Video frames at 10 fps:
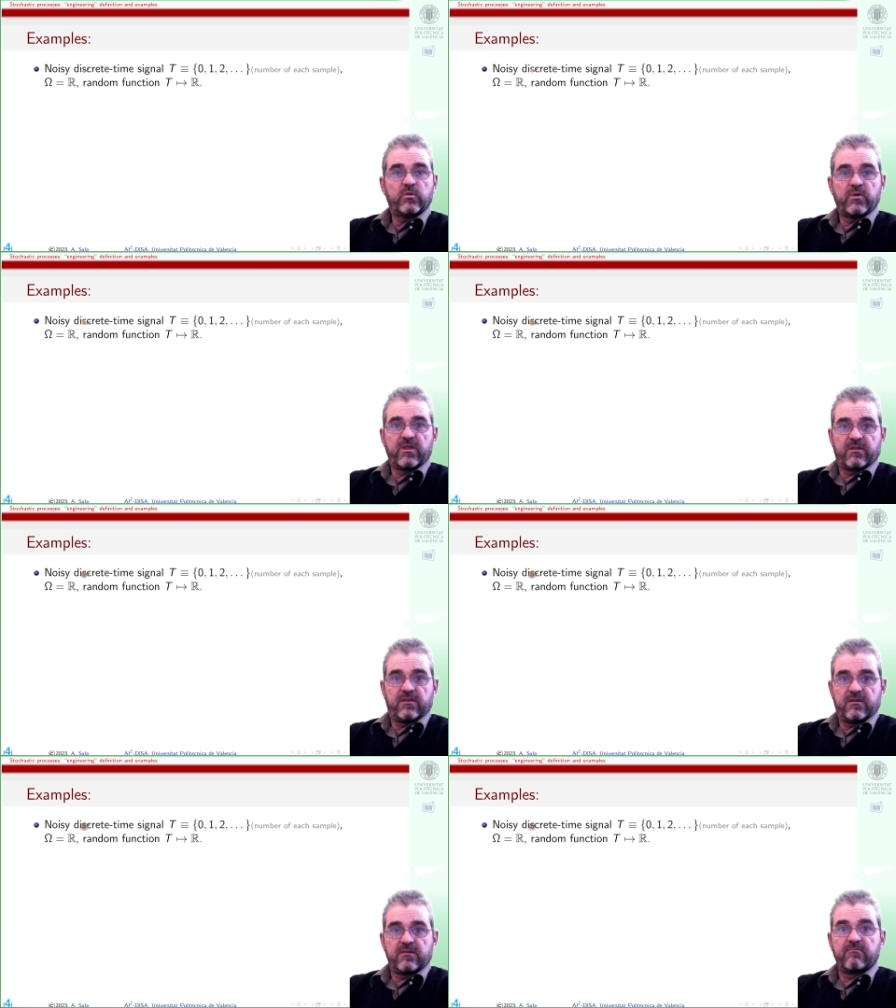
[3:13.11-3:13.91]
with
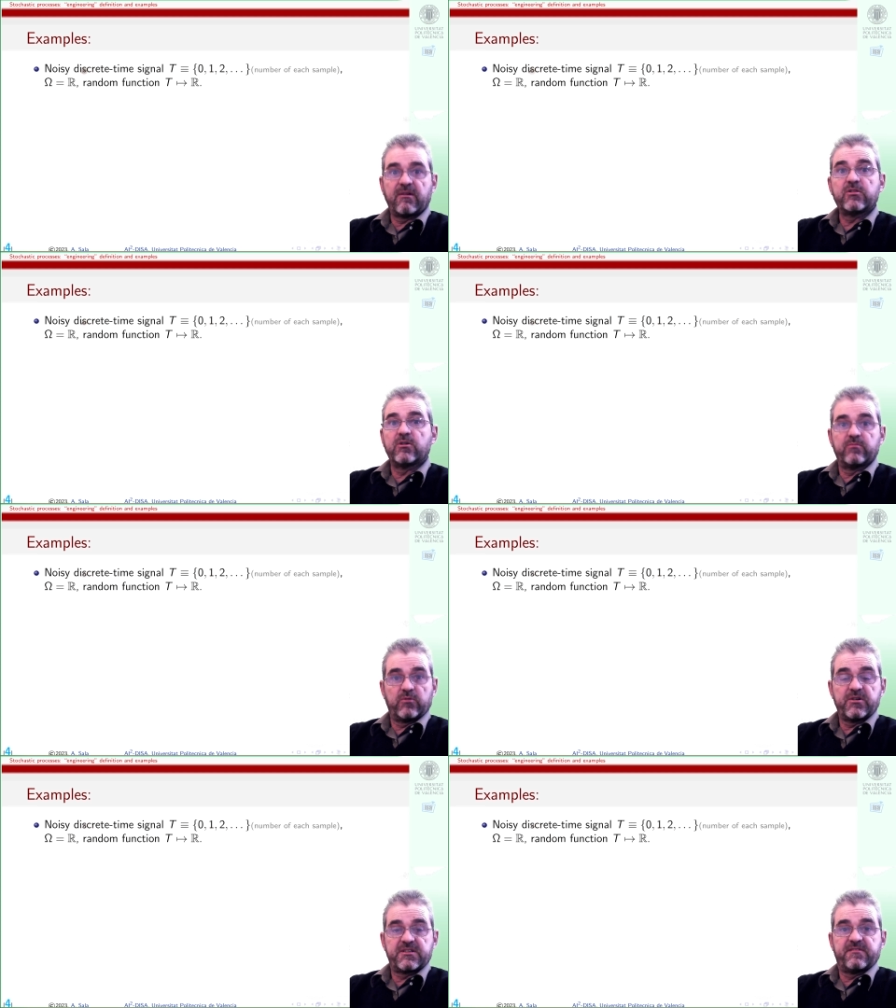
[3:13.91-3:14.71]
random
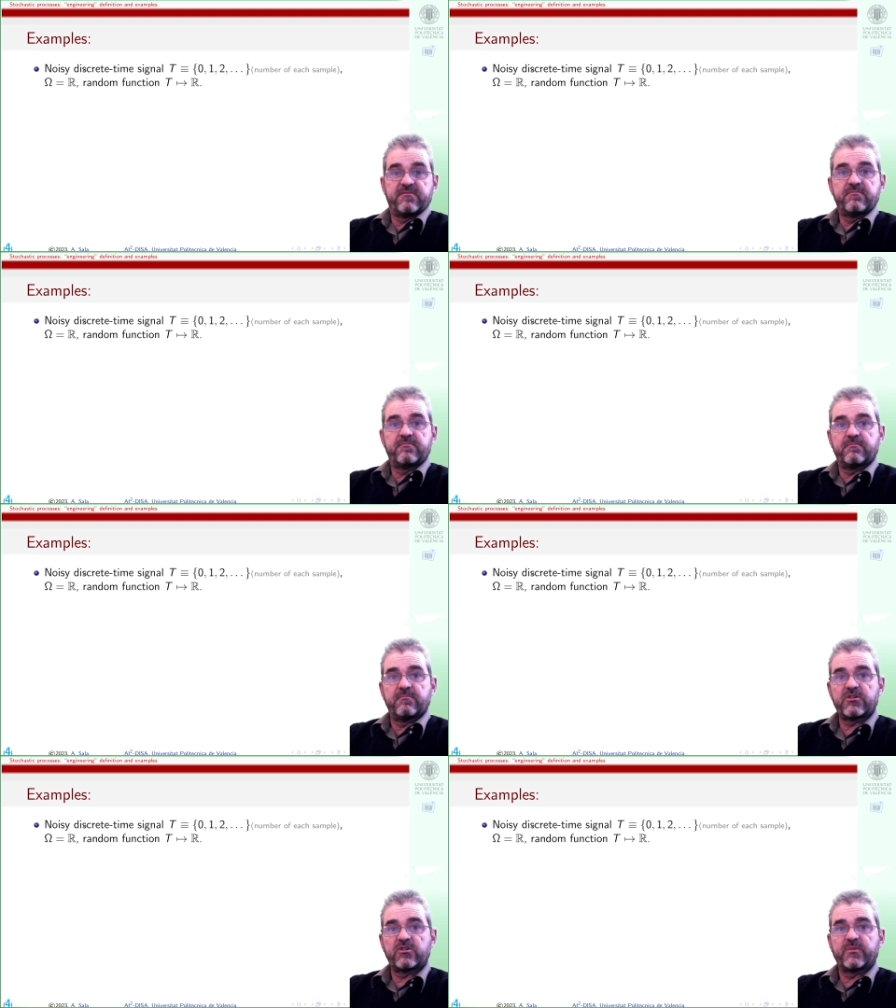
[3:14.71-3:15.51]
noisy
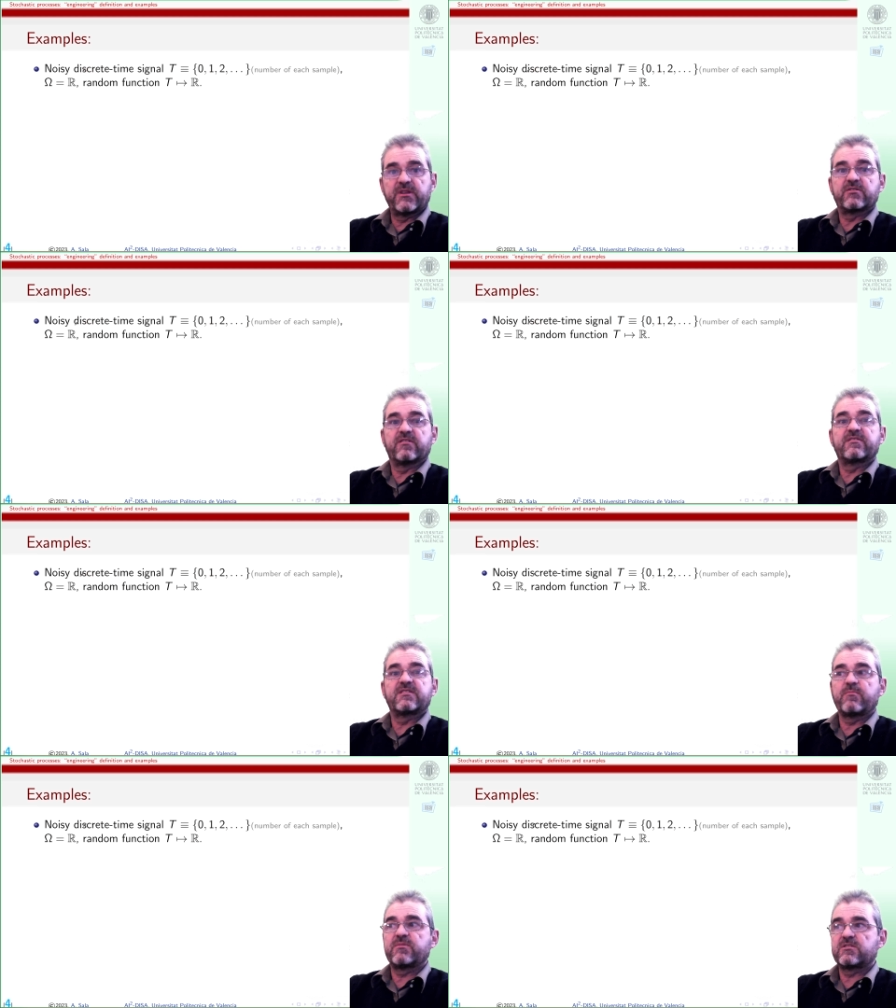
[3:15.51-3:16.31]
measurements of
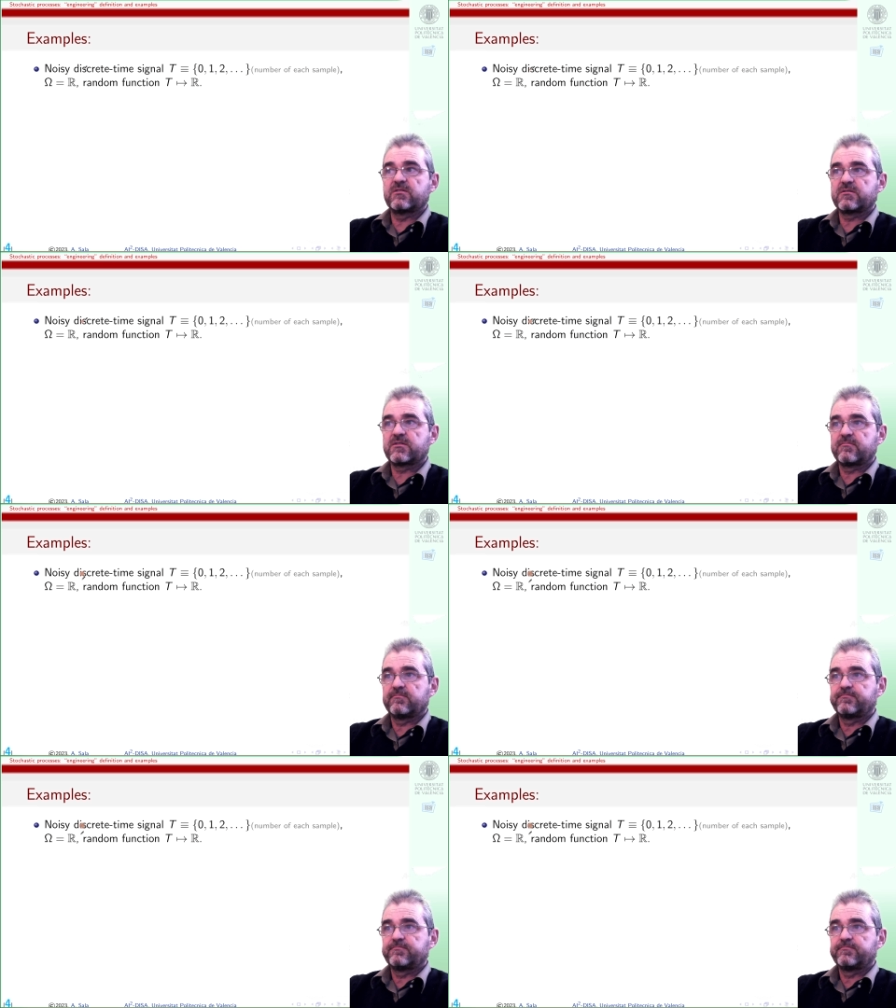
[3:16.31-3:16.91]
temperatures,